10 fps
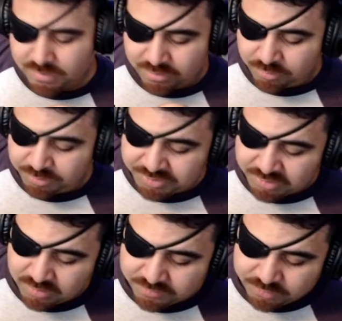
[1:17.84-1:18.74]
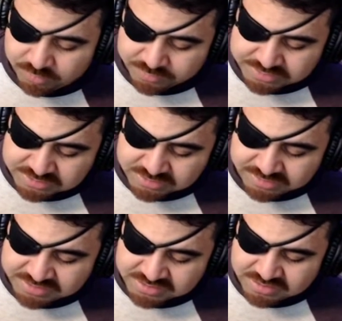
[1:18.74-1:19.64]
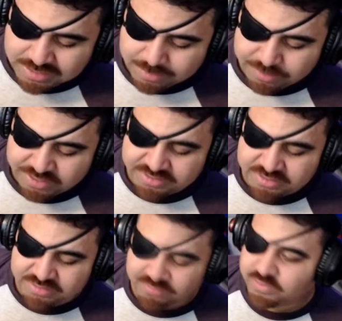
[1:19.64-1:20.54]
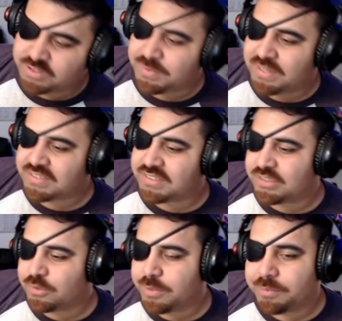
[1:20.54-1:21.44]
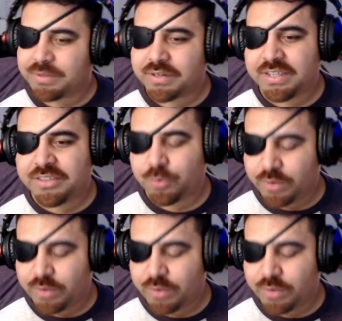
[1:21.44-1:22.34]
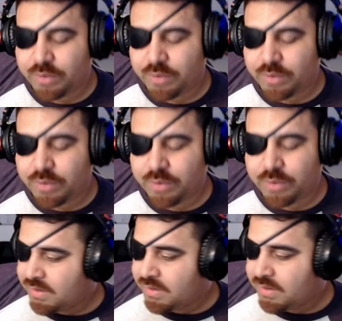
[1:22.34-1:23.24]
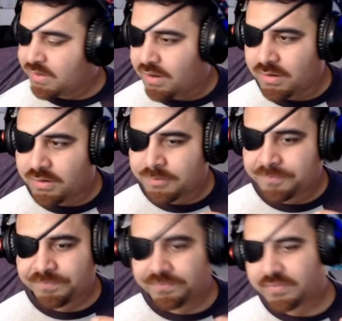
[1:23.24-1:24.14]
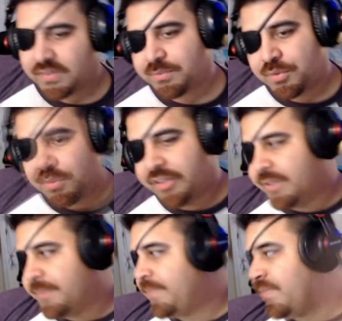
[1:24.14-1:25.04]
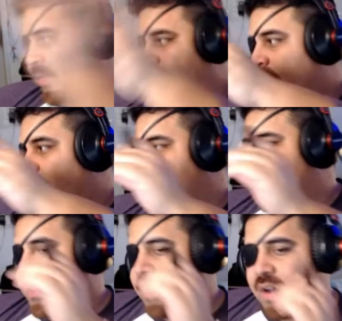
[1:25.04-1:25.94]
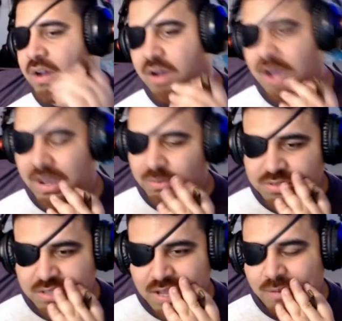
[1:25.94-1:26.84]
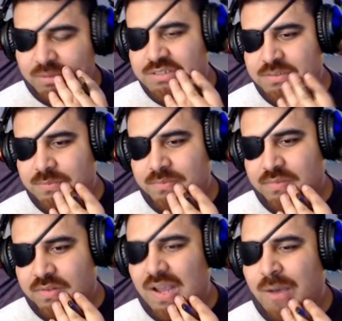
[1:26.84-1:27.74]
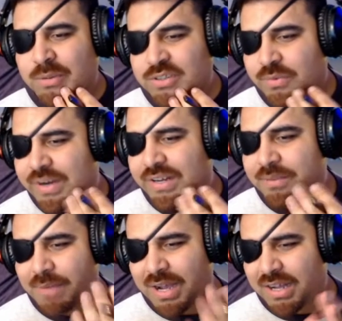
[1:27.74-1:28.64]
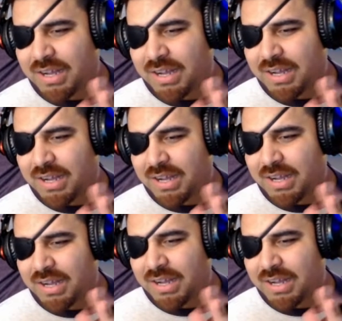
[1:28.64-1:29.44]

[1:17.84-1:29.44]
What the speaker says: I don't know what the third law of the universe is. I think he's gonna elaborate on that response in a little bit. But either way, brother, I was I was I was already mildly